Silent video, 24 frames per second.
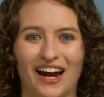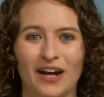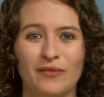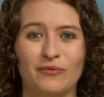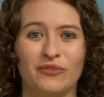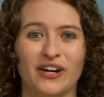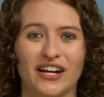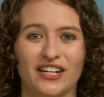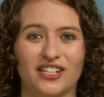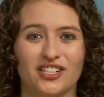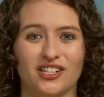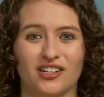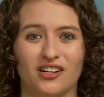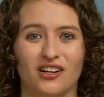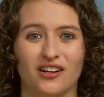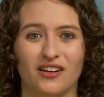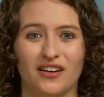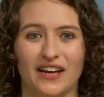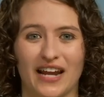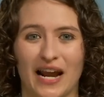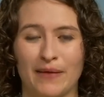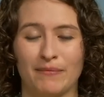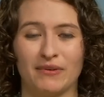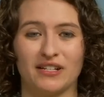I'm Rachel,
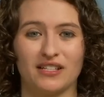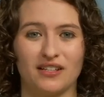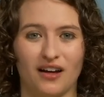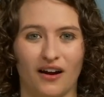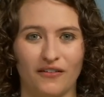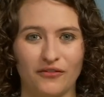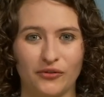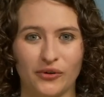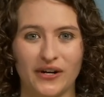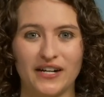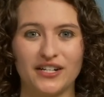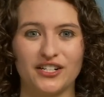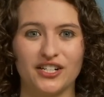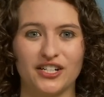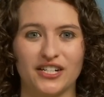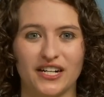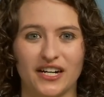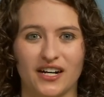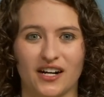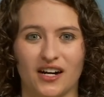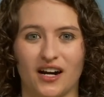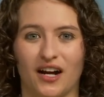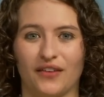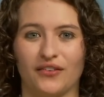and I'm a software
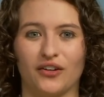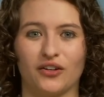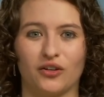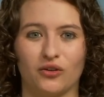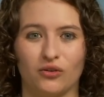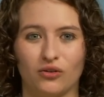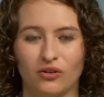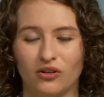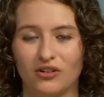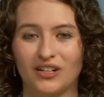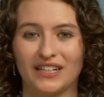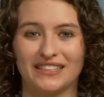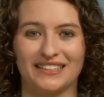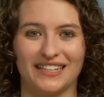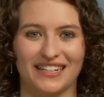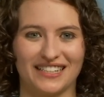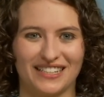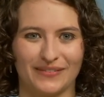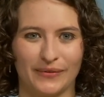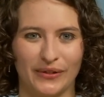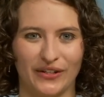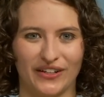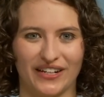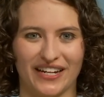engineer on the Google
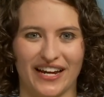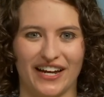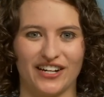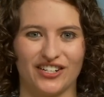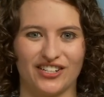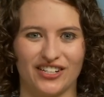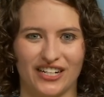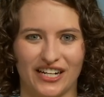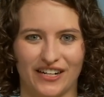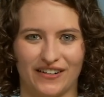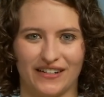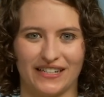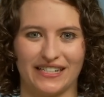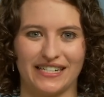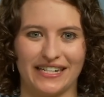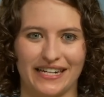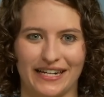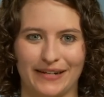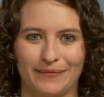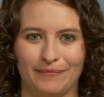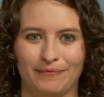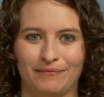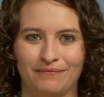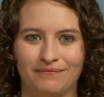Accessibility Engineering
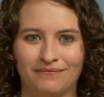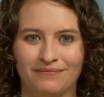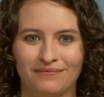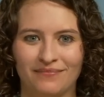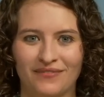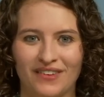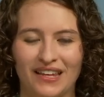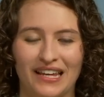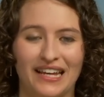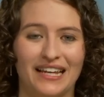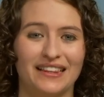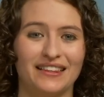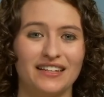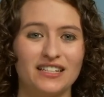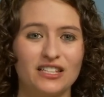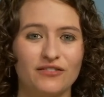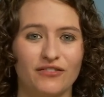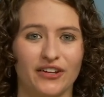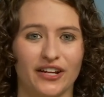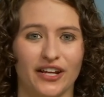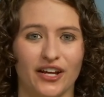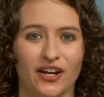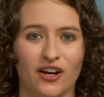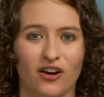team. In this
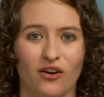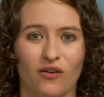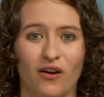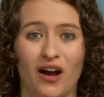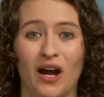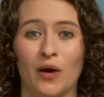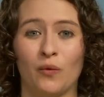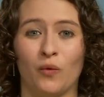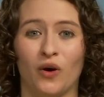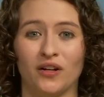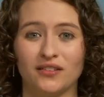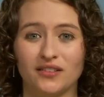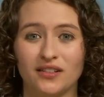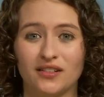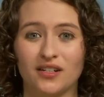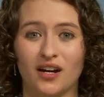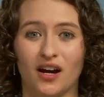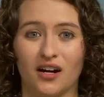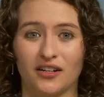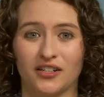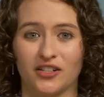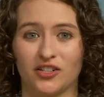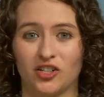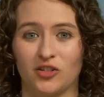video, I want to
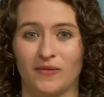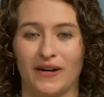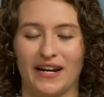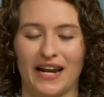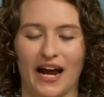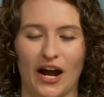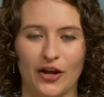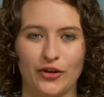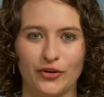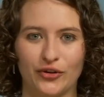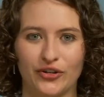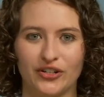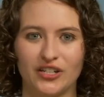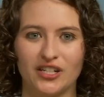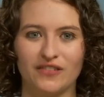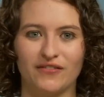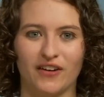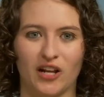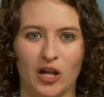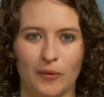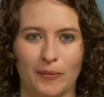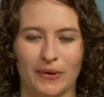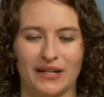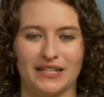talk to you about how you can
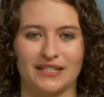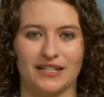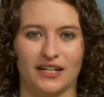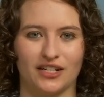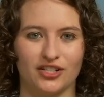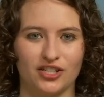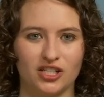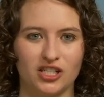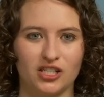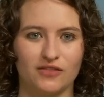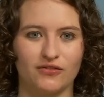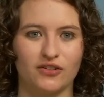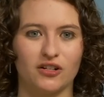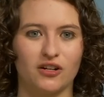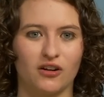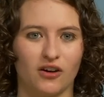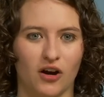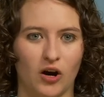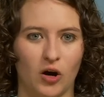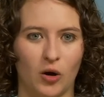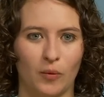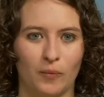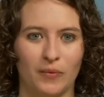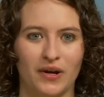develop extensions for
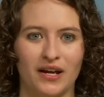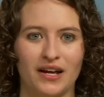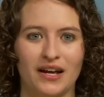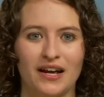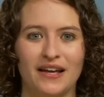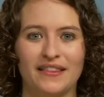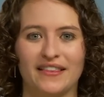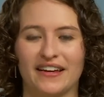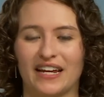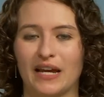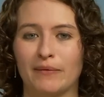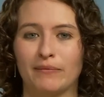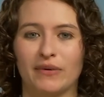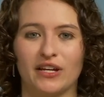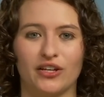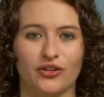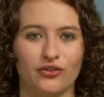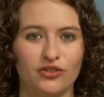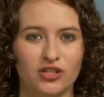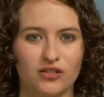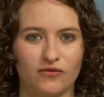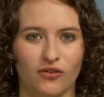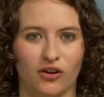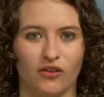Chrome that can be
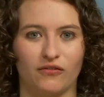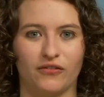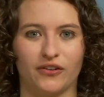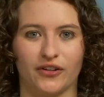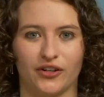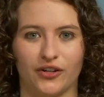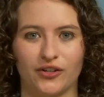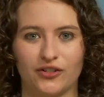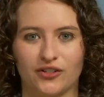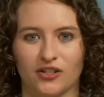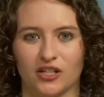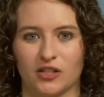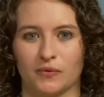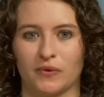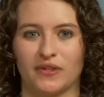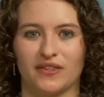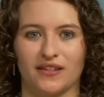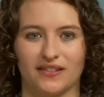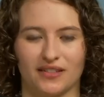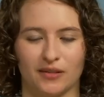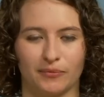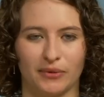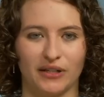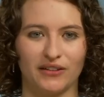useful for users with
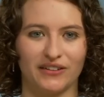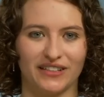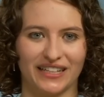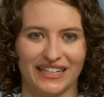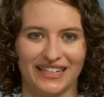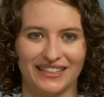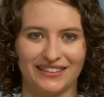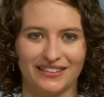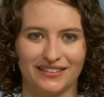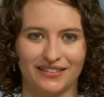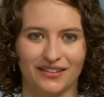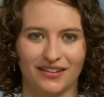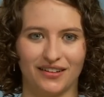disabilities.